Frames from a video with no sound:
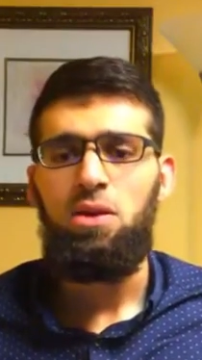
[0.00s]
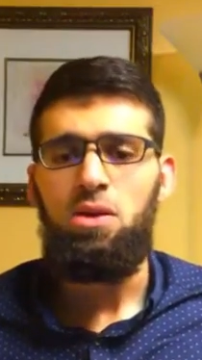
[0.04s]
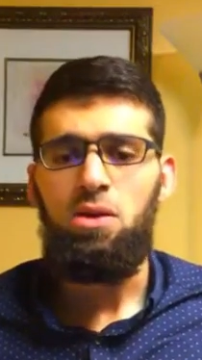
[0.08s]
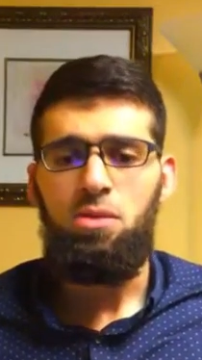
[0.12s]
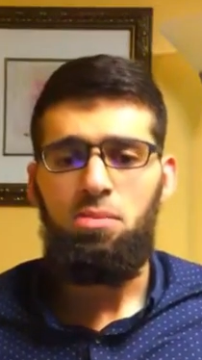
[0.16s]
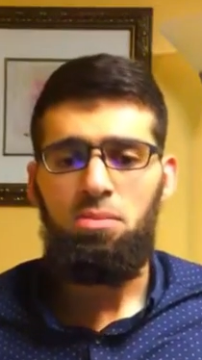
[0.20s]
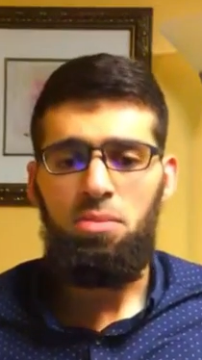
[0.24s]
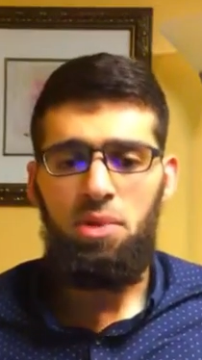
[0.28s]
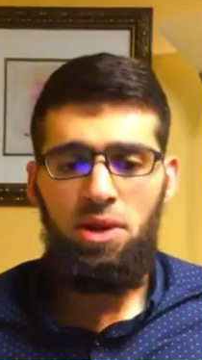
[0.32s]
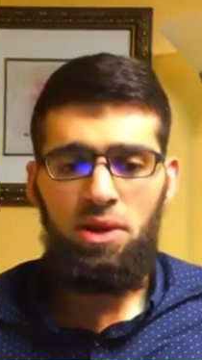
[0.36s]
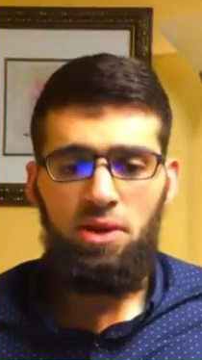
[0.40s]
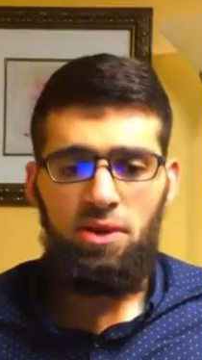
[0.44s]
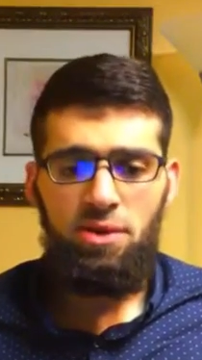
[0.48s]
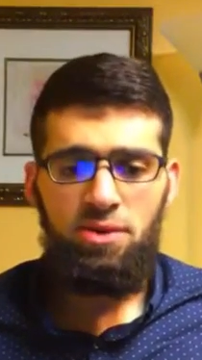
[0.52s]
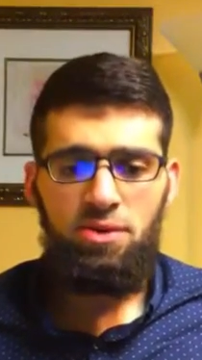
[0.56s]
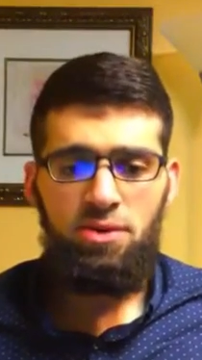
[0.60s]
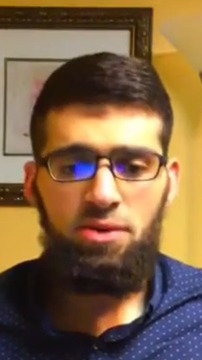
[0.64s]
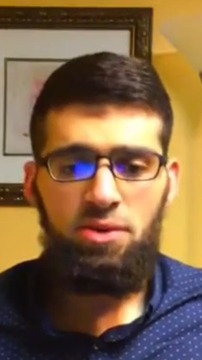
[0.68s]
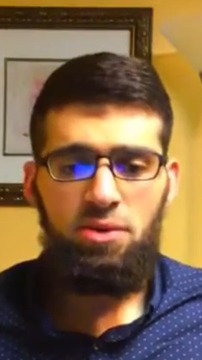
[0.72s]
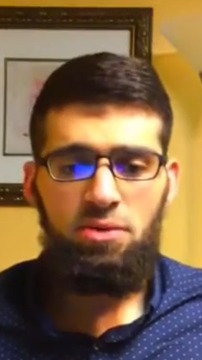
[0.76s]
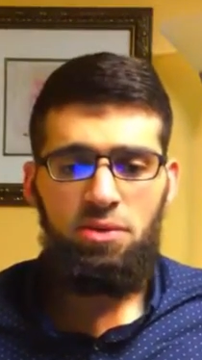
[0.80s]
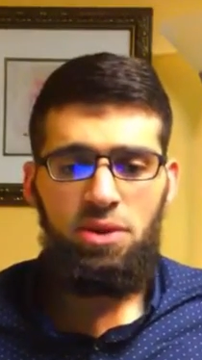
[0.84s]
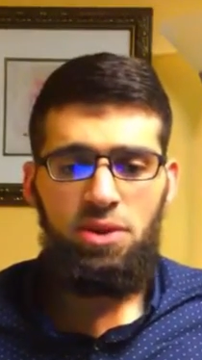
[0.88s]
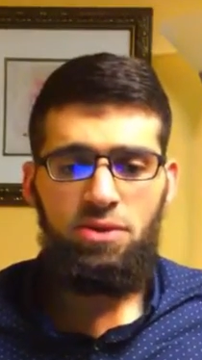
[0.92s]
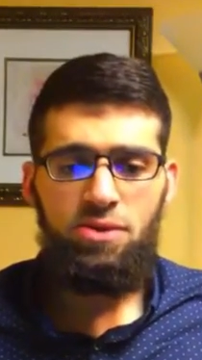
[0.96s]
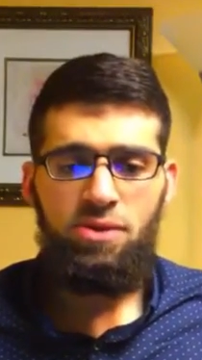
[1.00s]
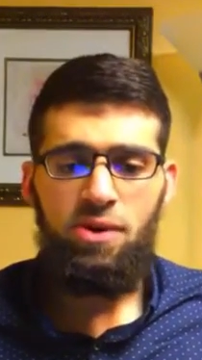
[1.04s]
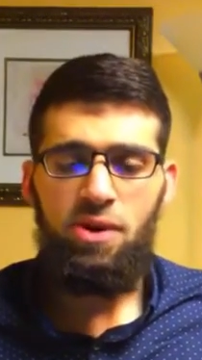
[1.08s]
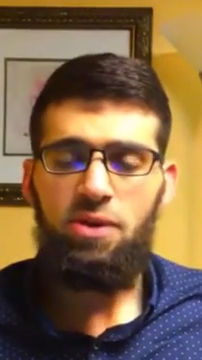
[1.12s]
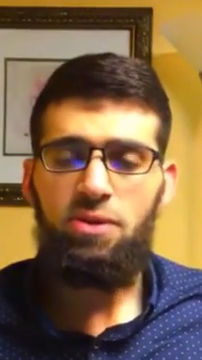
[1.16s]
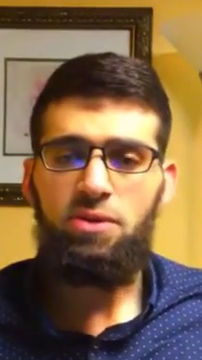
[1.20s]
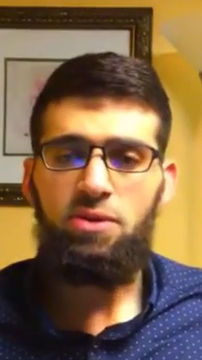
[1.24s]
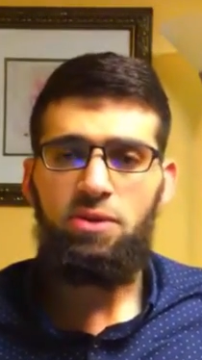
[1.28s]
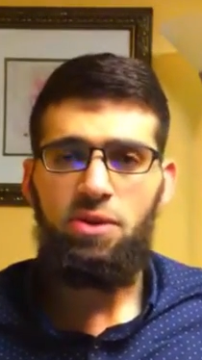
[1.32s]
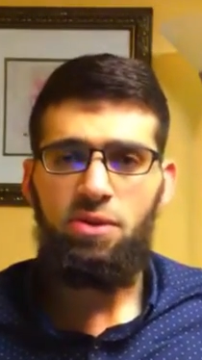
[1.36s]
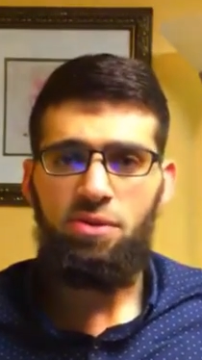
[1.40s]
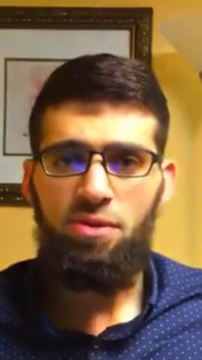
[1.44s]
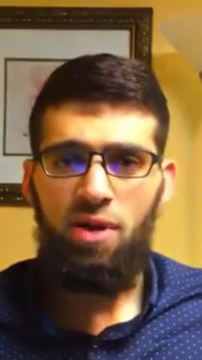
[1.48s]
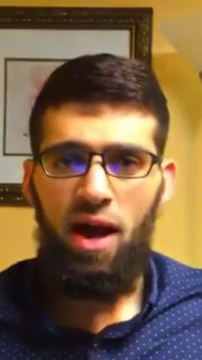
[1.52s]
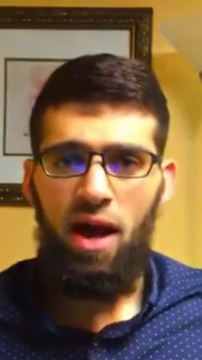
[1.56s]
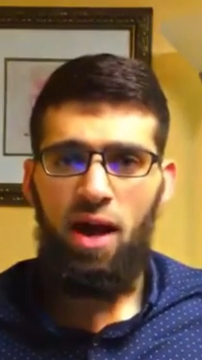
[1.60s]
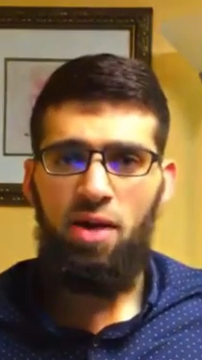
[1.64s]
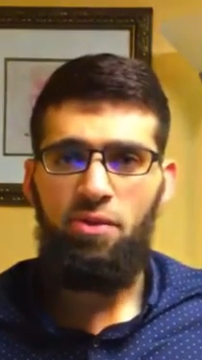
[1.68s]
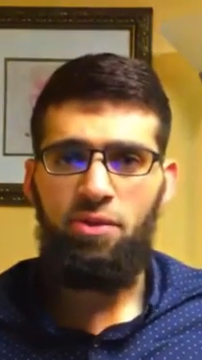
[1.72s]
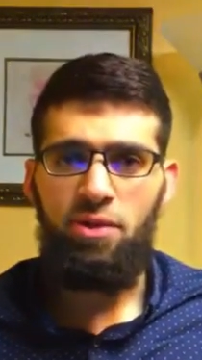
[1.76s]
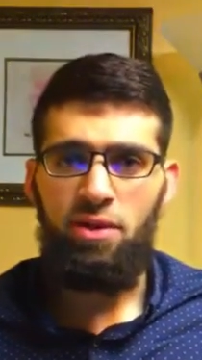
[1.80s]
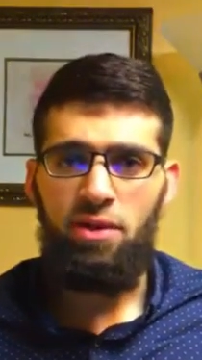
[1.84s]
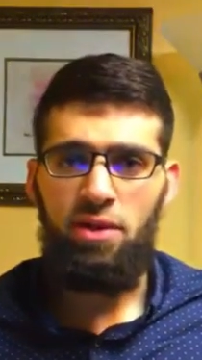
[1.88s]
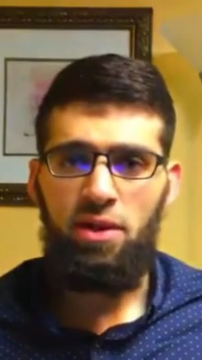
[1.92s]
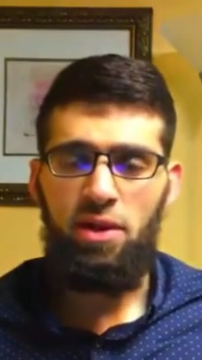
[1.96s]
Because the result of
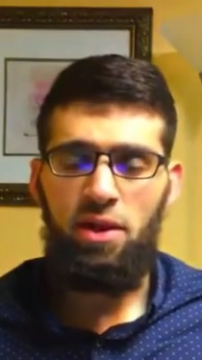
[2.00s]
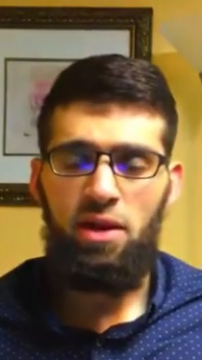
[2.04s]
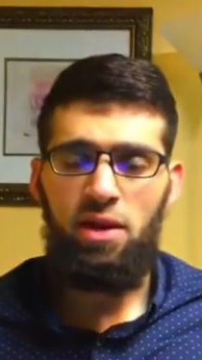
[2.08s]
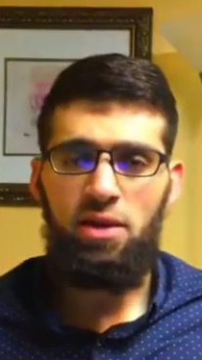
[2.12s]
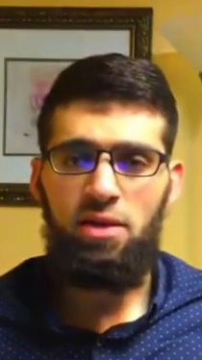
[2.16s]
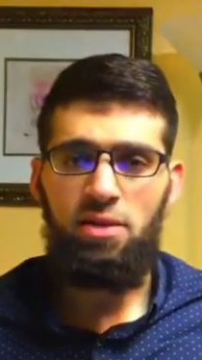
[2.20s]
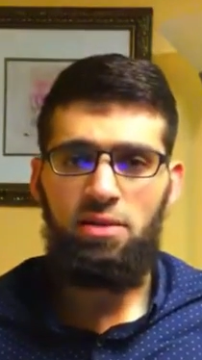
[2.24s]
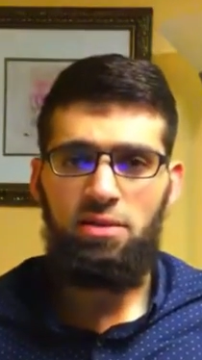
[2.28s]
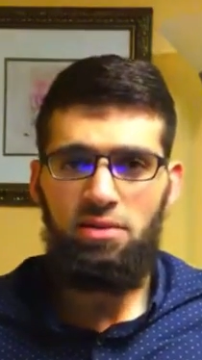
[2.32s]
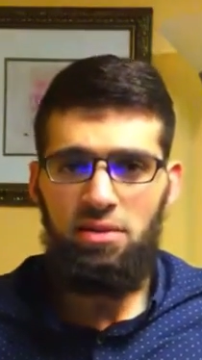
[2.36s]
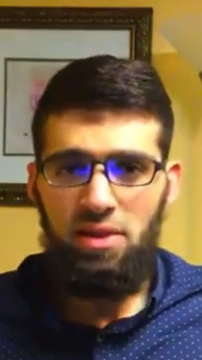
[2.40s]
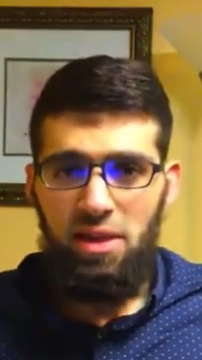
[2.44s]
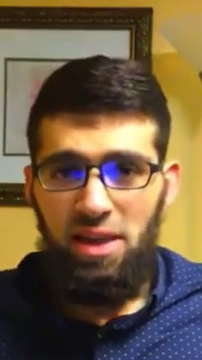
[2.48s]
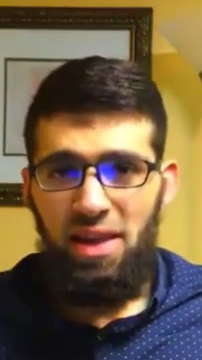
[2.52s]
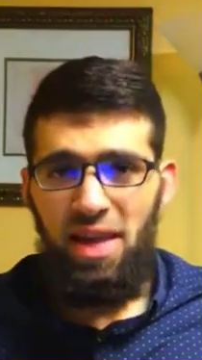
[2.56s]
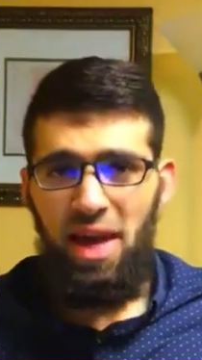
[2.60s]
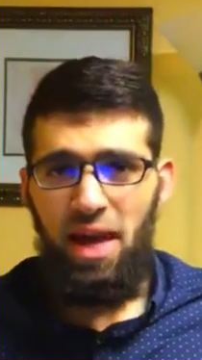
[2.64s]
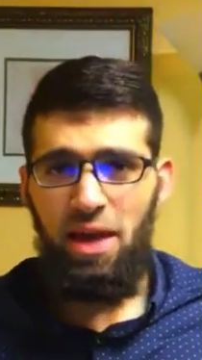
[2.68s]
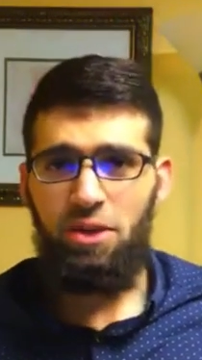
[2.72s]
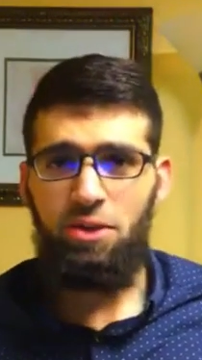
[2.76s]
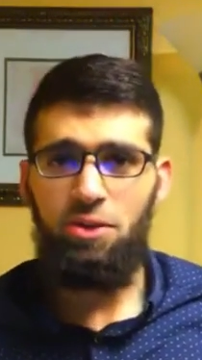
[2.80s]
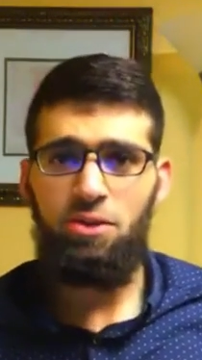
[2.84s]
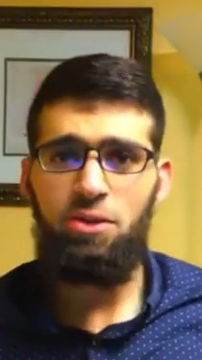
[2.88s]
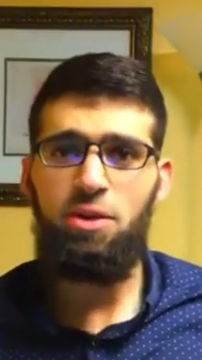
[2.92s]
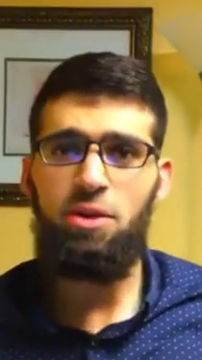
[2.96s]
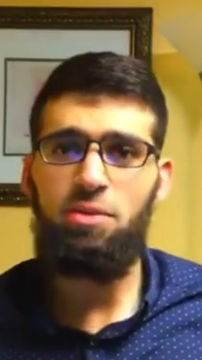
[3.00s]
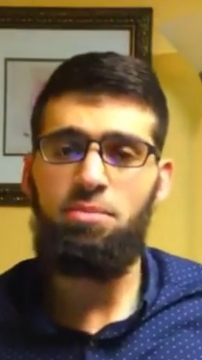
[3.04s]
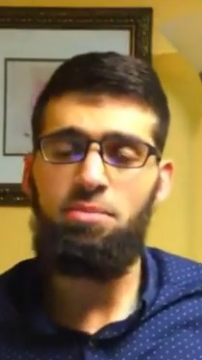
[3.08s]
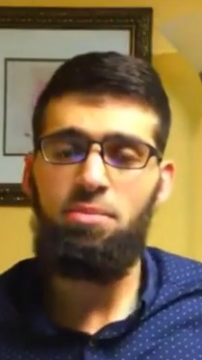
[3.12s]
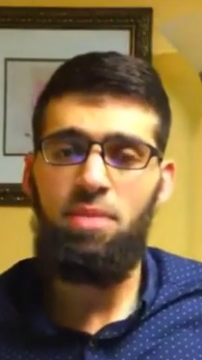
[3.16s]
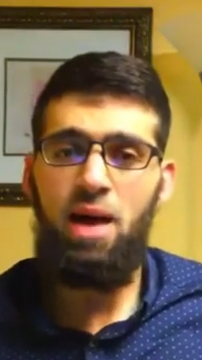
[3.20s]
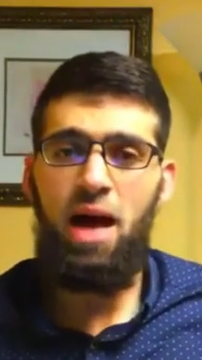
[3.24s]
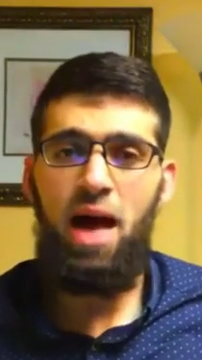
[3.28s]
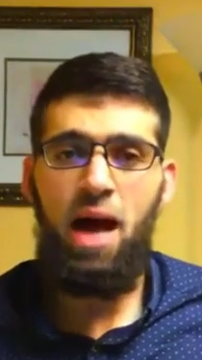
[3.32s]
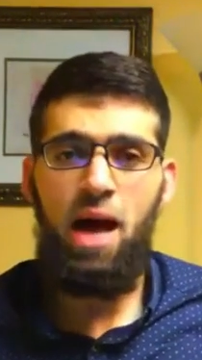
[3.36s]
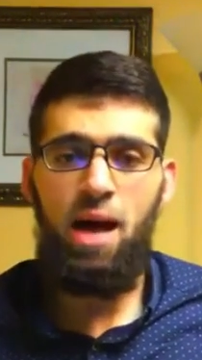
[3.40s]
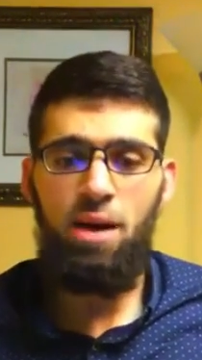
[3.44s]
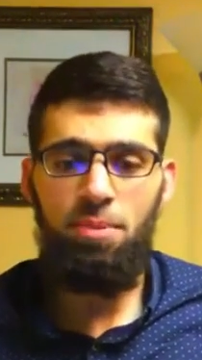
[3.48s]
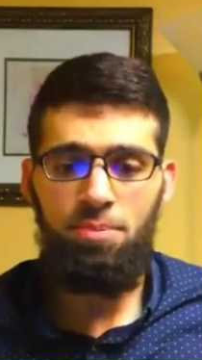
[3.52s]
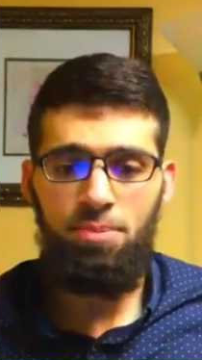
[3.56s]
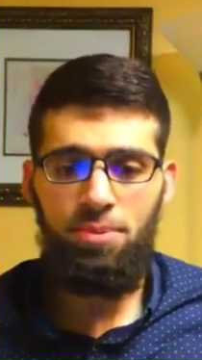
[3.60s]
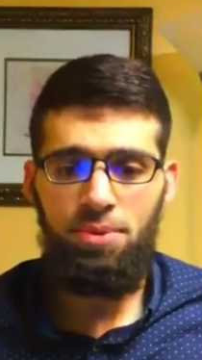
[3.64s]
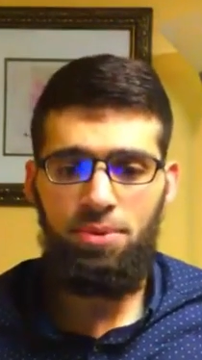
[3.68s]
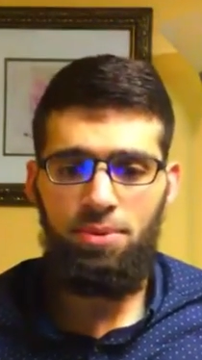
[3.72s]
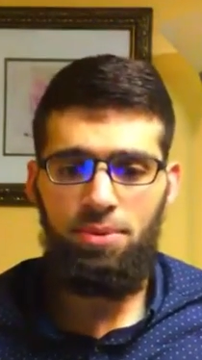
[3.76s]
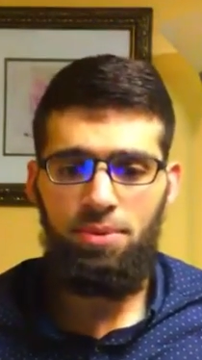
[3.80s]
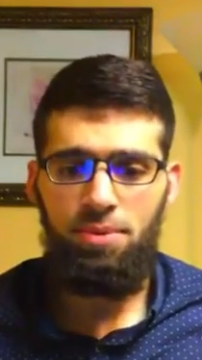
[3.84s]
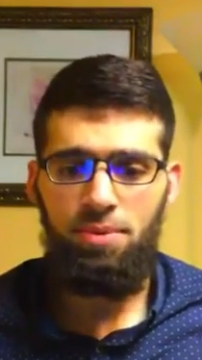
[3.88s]
having an inaccurate map